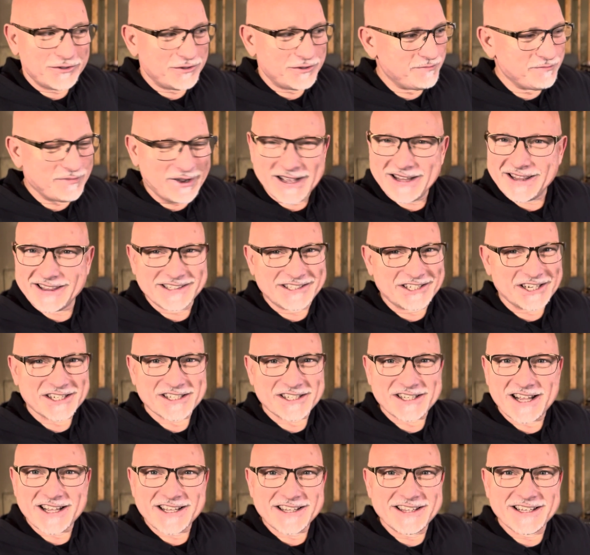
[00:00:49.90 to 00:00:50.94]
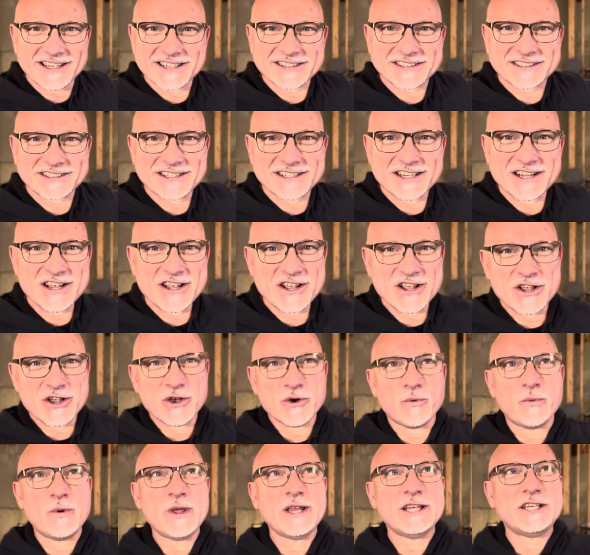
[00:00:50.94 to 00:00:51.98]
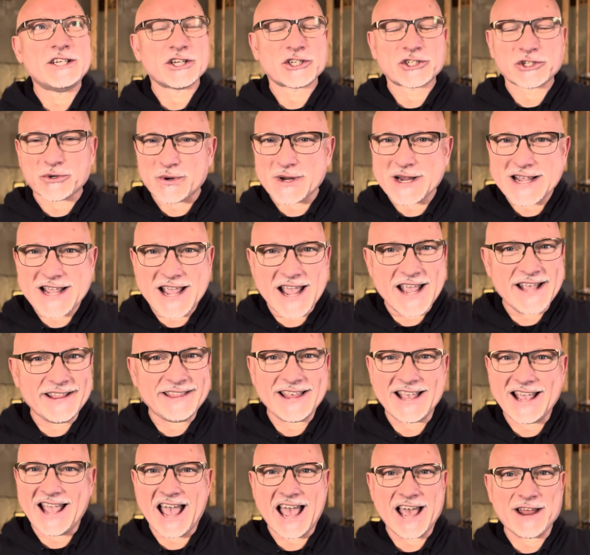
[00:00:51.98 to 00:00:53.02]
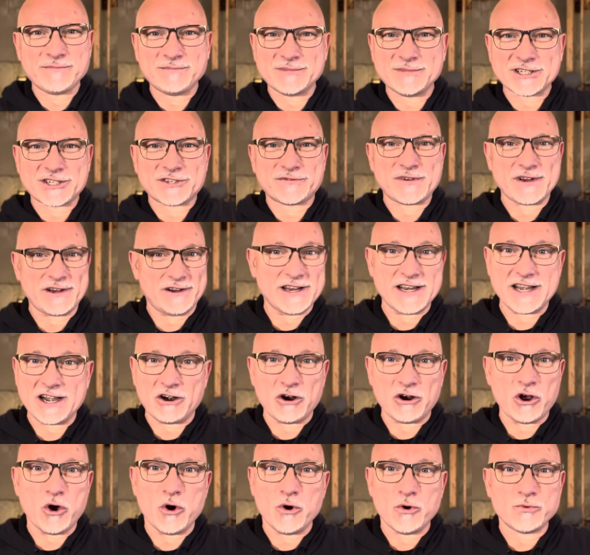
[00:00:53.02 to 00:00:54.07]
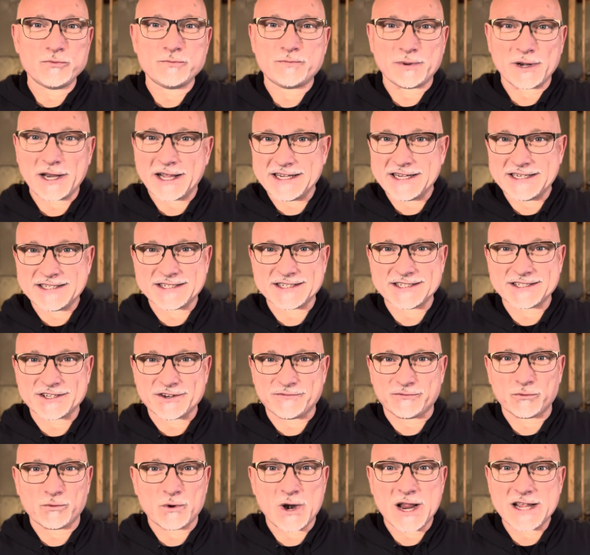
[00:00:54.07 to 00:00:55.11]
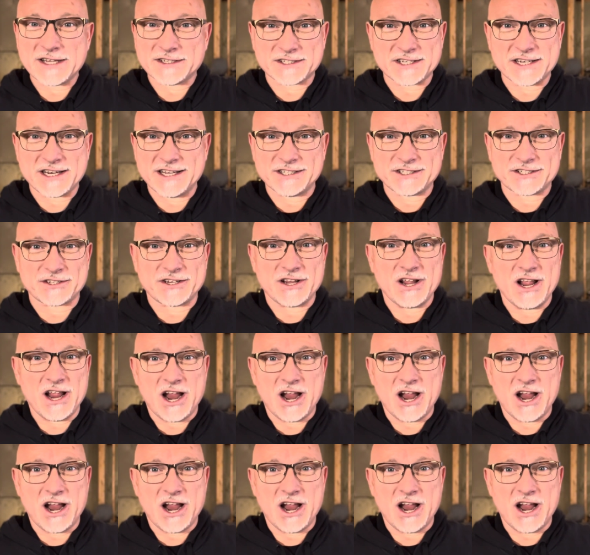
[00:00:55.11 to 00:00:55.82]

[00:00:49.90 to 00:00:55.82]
By just like this. We just create the atmosphere in our own places of residence,